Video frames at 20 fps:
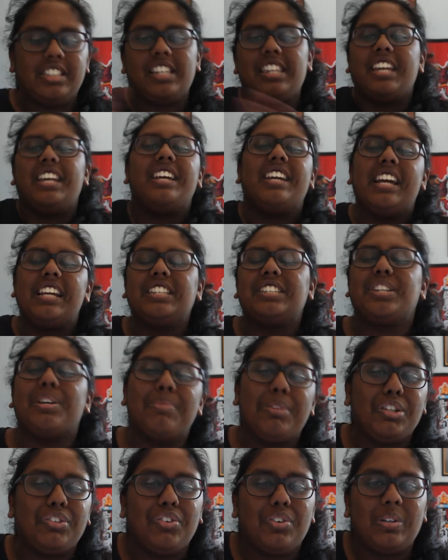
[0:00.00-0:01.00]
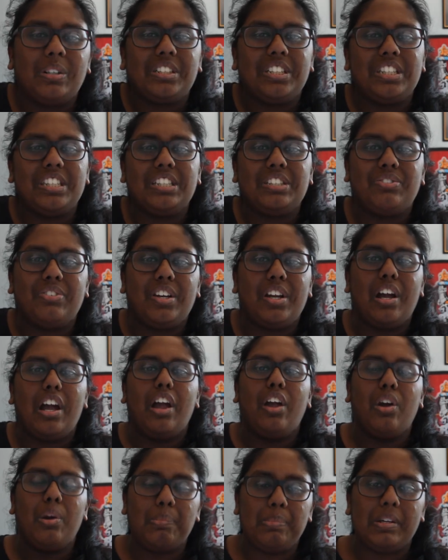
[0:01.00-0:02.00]
So thank you guys so much for watching this video.
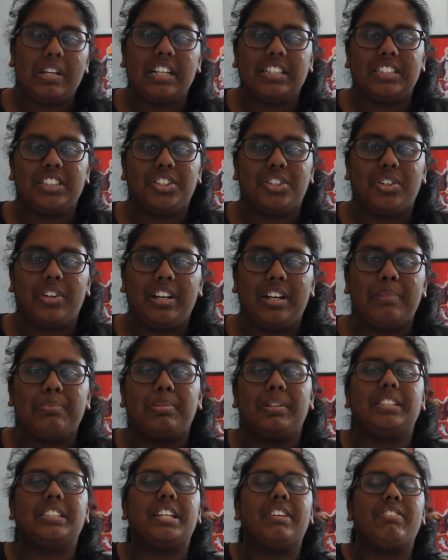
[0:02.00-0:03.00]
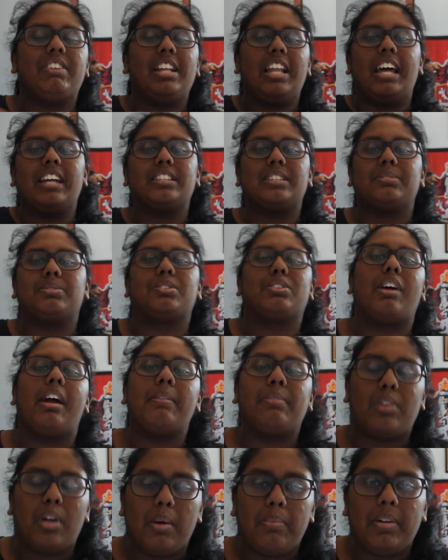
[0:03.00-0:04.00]
I hope you guys enjoyed it. Please give it a like,
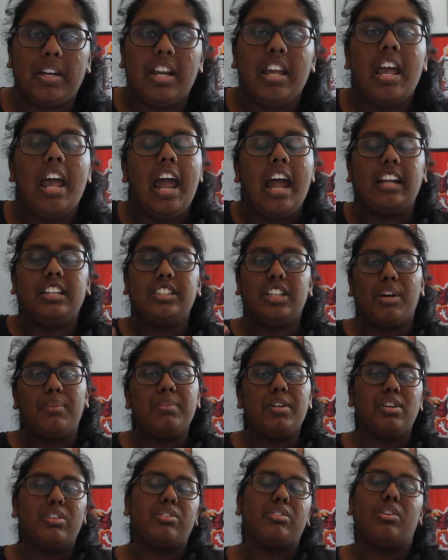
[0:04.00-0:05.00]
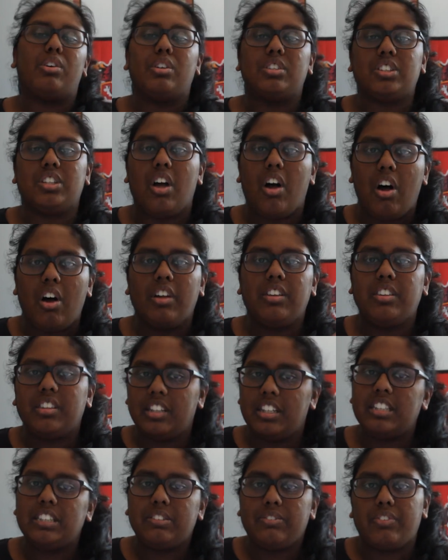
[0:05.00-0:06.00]
subscribe, comment, and tell me your thoughts
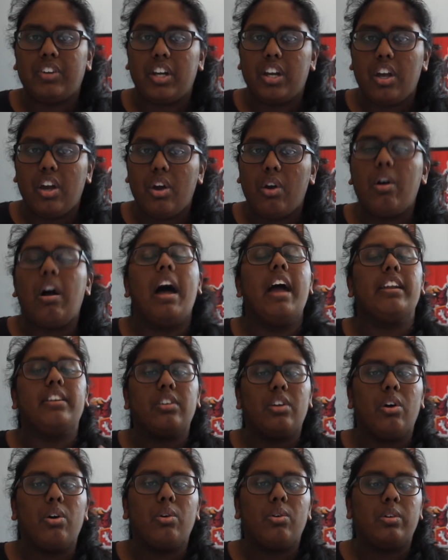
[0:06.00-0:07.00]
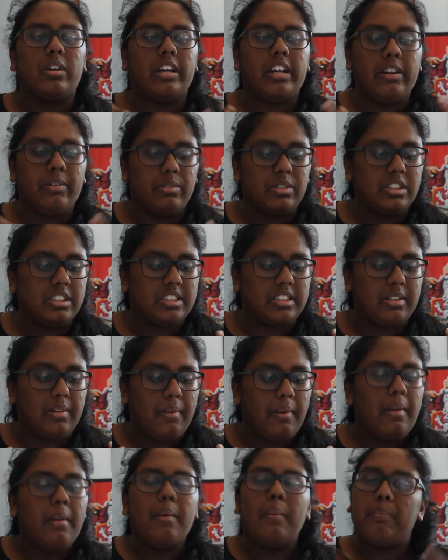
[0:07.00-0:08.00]
on this video. I know it was
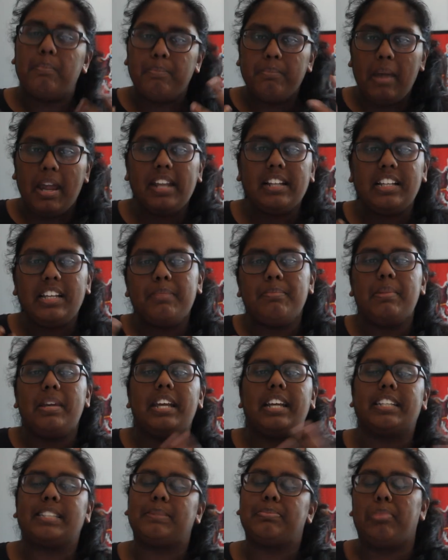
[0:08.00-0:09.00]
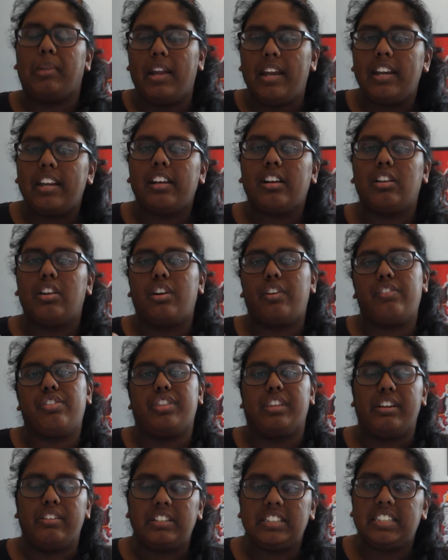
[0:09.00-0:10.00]
mainly me explaining a lot of
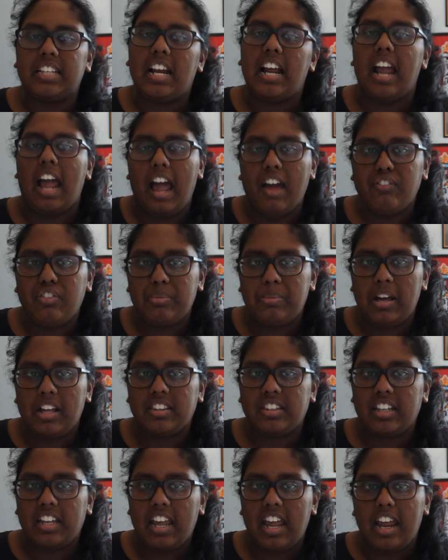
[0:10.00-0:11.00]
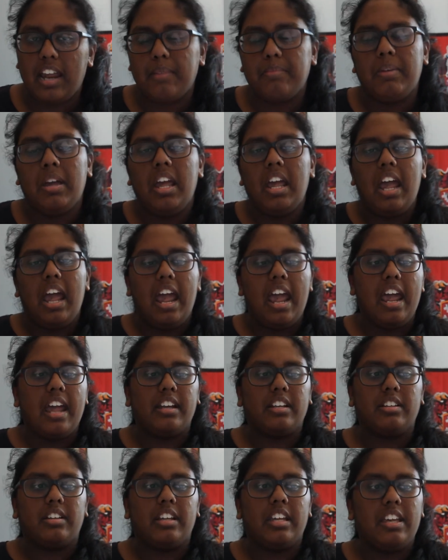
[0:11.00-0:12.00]
theories that I have about the game
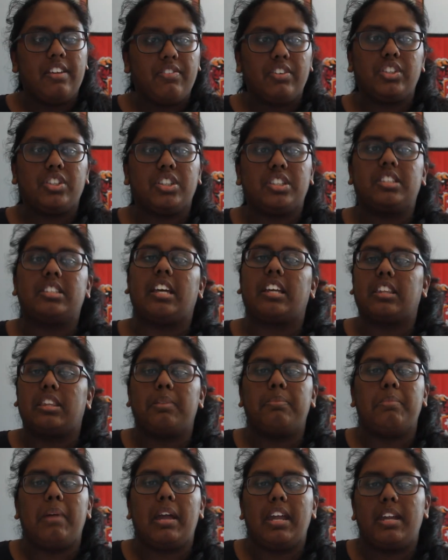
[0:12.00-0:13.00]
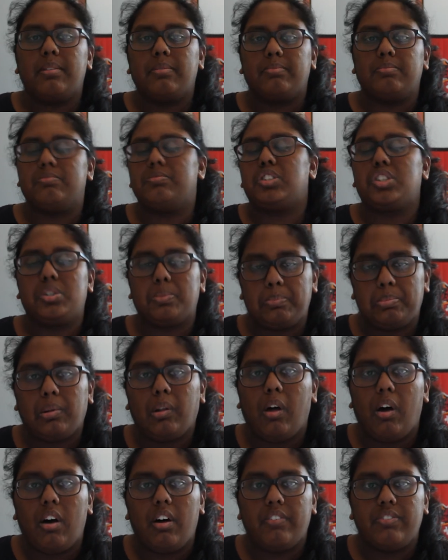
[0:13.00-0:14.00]
and even just like the main
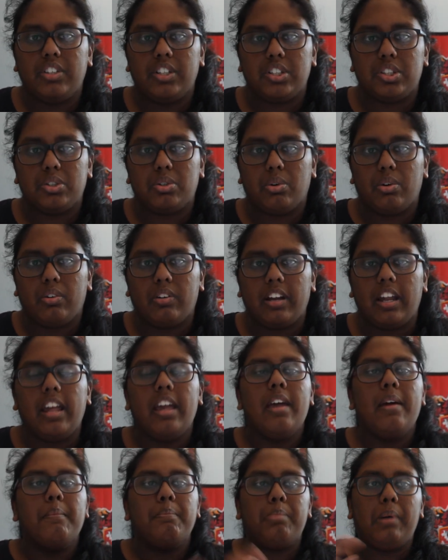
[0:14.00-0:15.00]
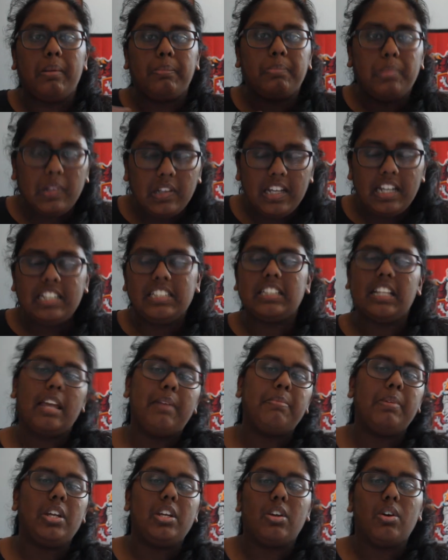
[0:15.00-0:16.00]
plot of the story, but please
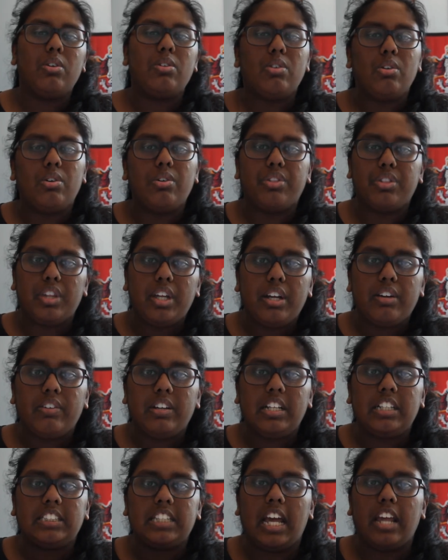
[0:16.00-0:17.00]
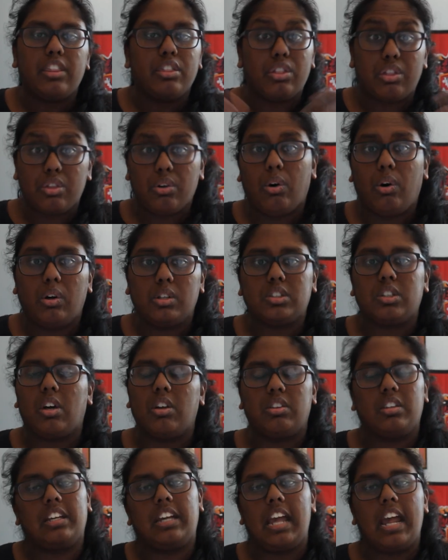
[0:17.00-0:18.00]
let me know your theories and thoughts
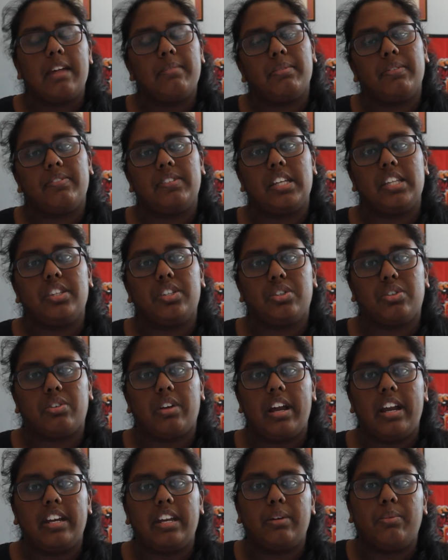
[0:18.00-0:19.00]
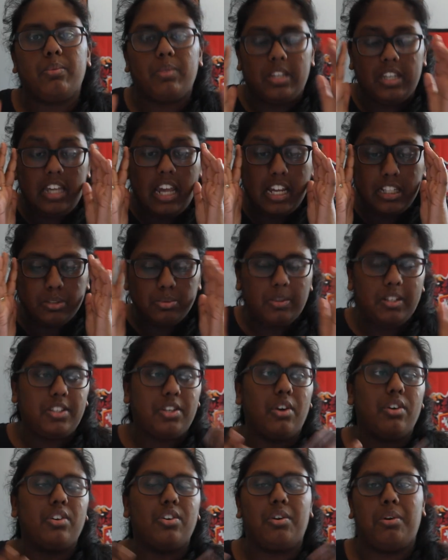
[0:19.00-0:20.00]
on the game of Death Stranding. Yes, we
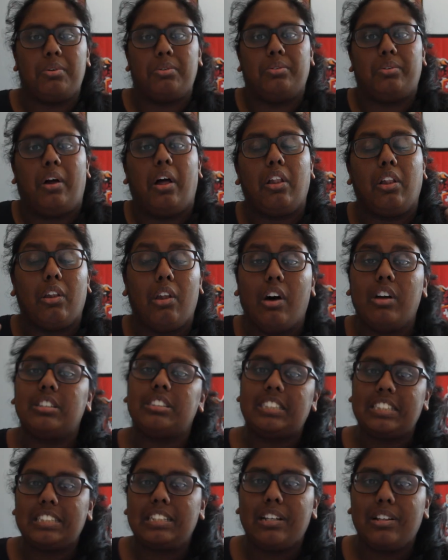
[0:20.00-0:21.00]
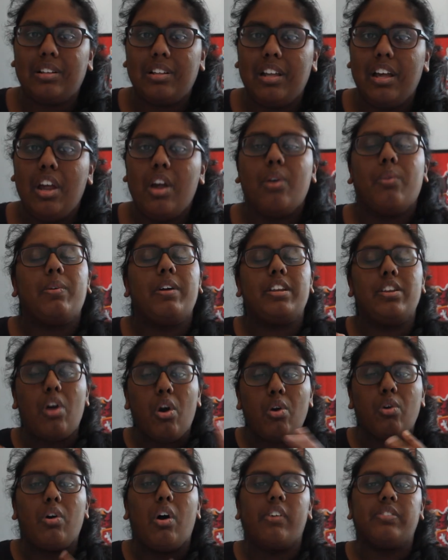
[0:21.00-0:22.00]
don't know a lot still. We
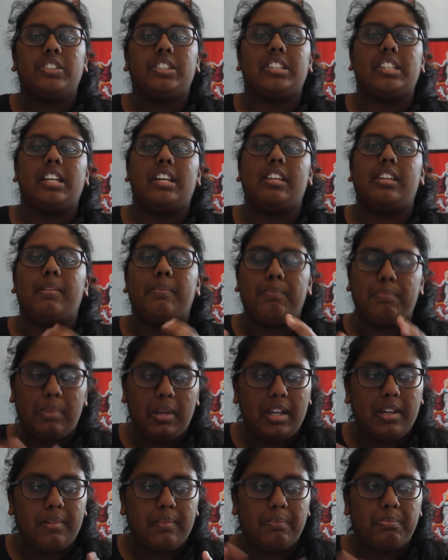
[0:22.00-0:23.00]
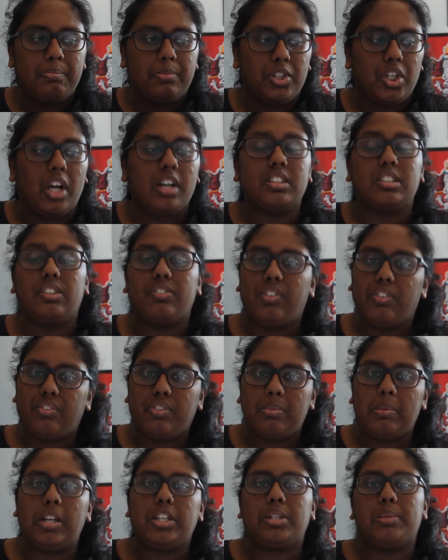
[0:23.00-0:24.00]
know obviously big chunks of
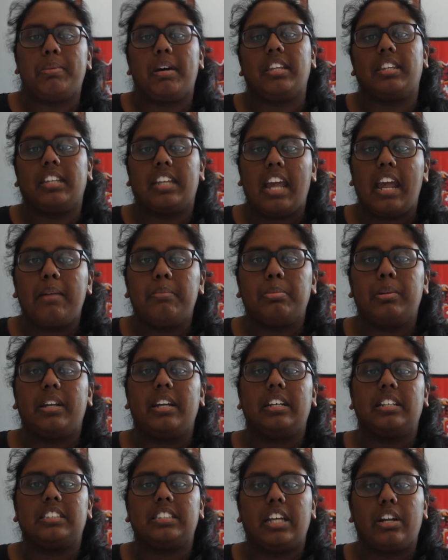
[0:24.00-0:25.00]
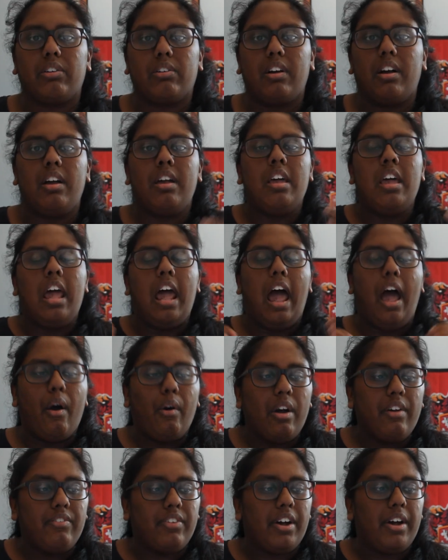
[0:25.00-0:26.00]
information about the gameplay, et cetera.
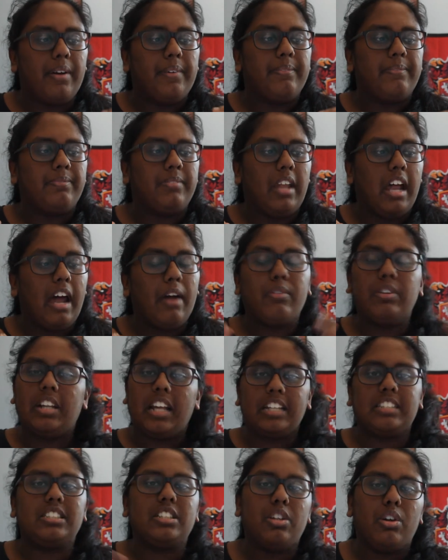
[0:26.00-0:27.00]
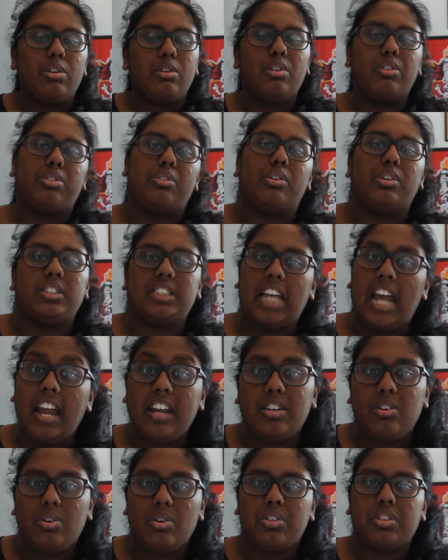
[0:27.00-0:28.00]
However, I would like to know your thoughts
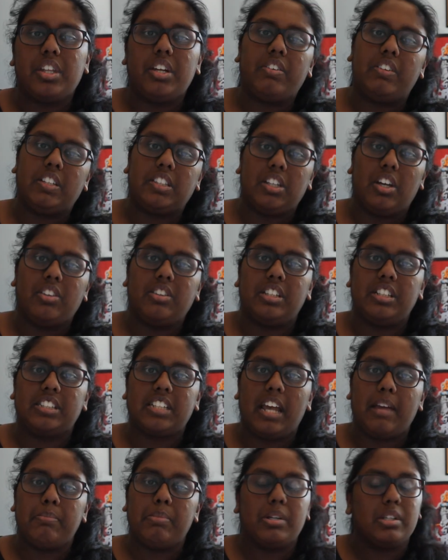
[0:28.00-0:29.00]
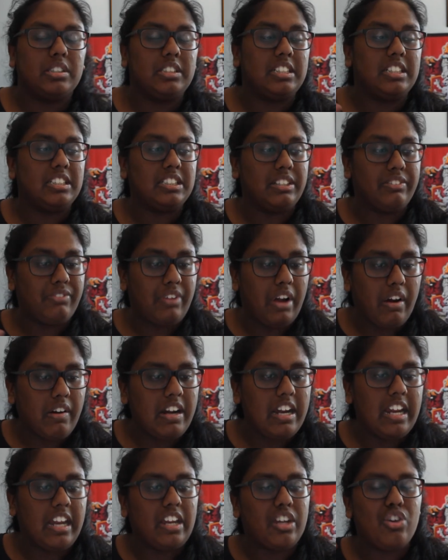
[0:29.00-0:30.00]
and your theories on this game because it is a
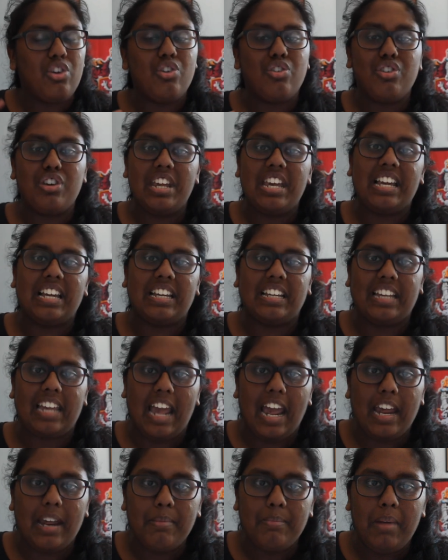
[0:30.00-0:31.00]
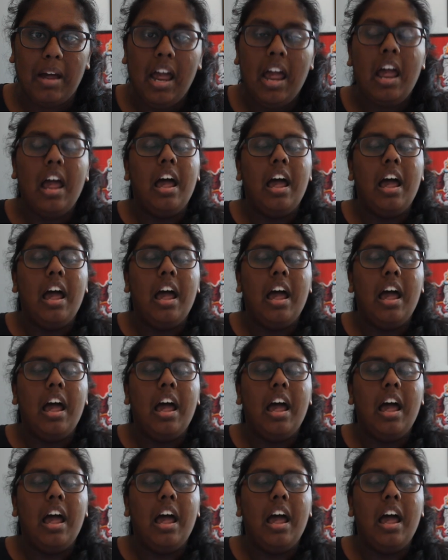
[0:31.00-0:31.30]
very unique game.